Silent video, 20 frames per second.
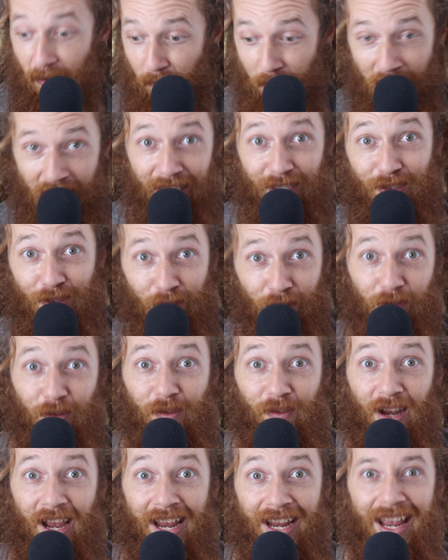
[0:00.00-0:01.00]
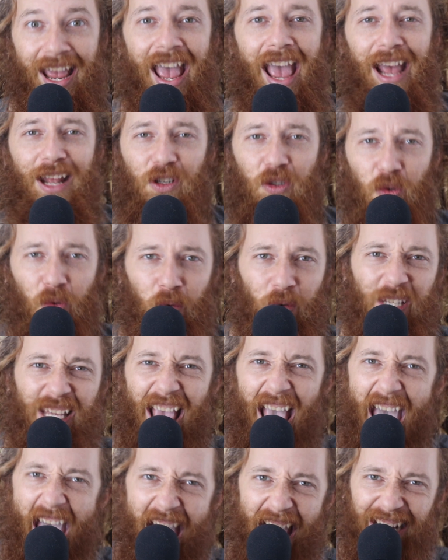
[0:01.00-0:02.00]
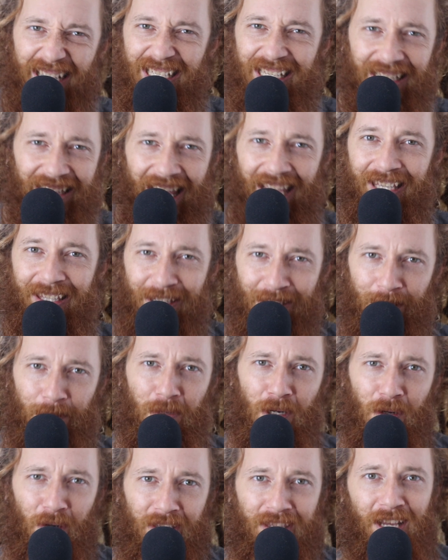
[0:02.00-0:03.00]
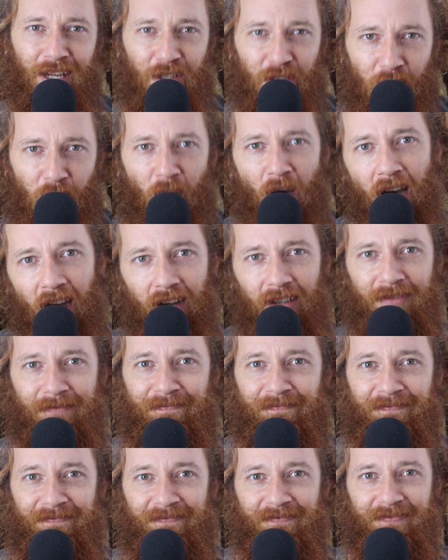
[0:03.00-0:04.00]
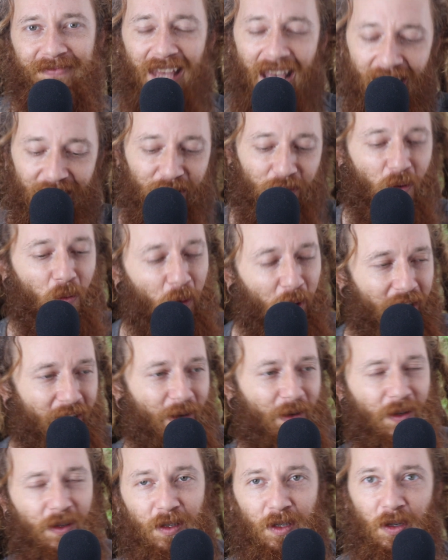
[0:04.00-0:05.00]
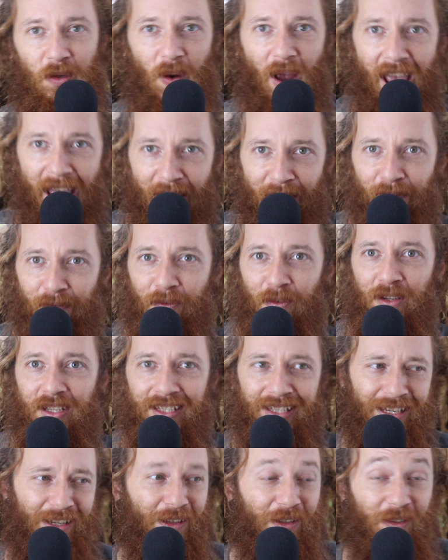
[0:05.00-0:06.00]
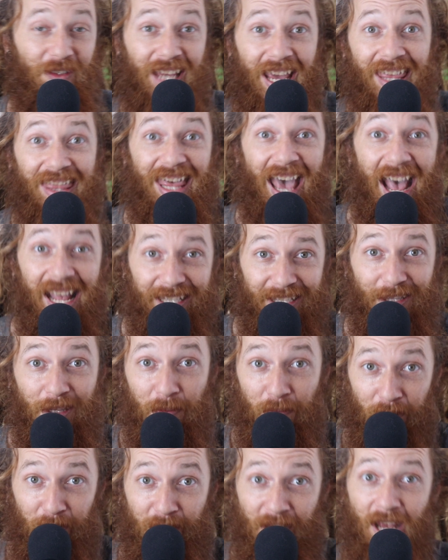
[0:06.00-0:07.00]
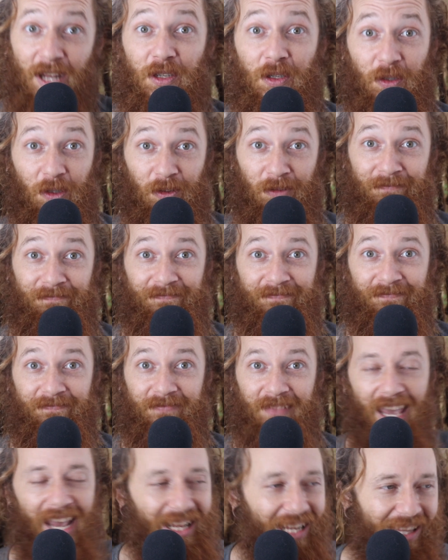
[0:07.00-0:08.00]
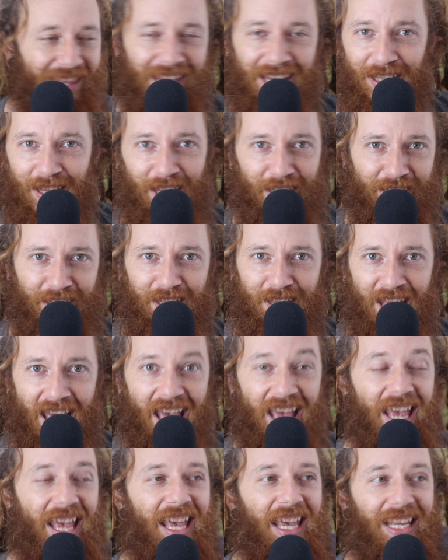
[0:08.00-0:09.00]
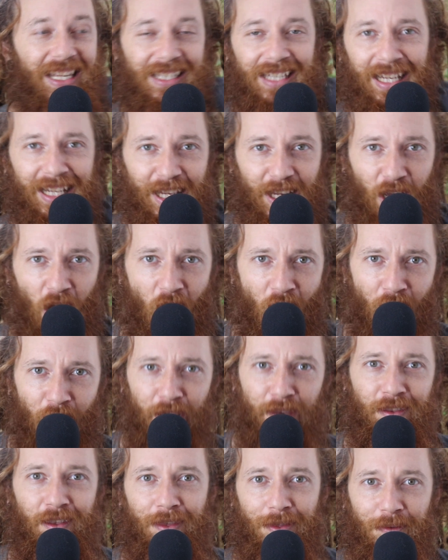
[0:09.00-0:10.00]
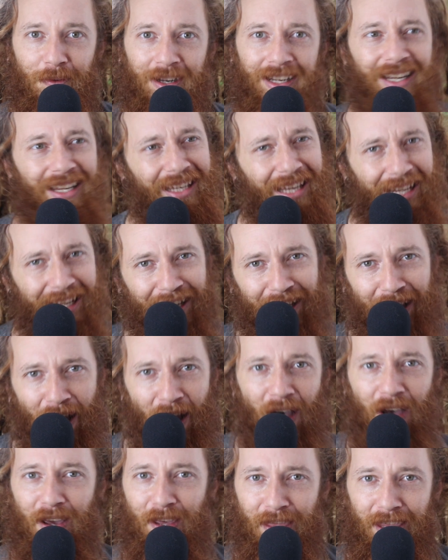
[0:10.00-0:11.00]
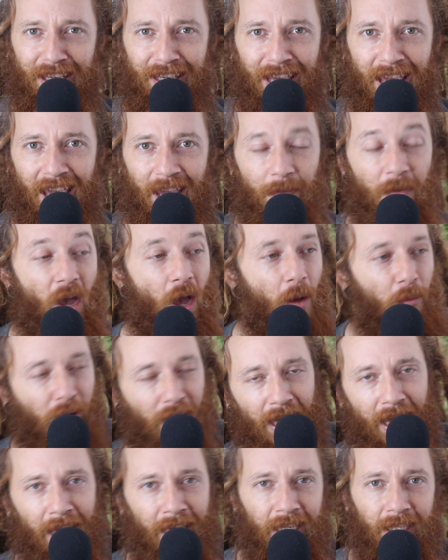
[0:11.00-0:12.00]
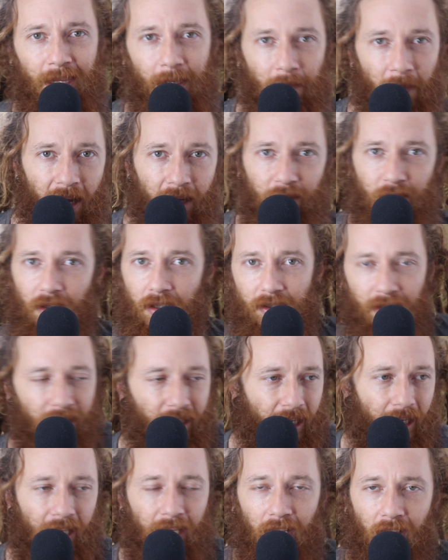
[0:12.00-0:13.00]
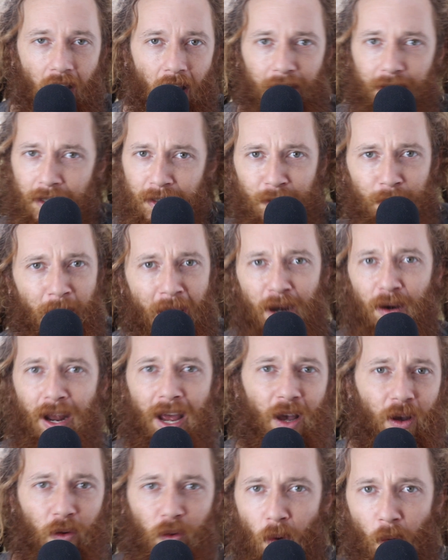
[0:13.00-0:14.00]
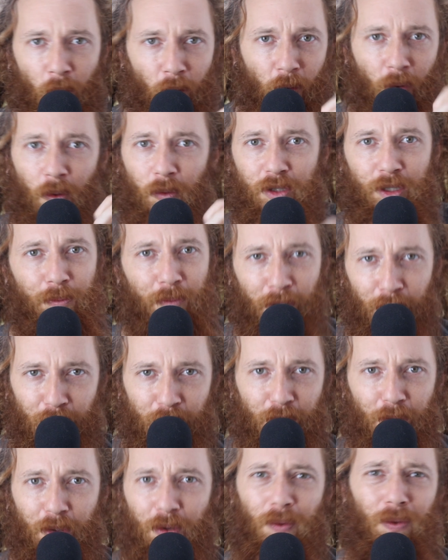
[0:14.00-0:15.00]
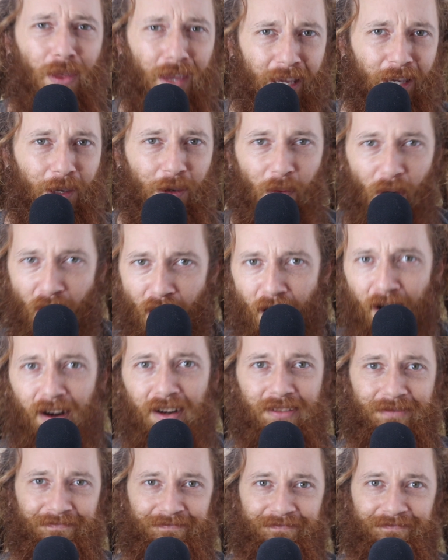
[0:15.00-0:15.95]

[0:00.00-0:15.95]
meat suit, right? And truly acting like the spirit that you are. That's what we're here to do every single day. That's the potential. Anything less than that is getting caught in the 3D, getting caught in the game, playing in the matrix, and getting caught. doesn't matter how quote unquote spiritual you think you are.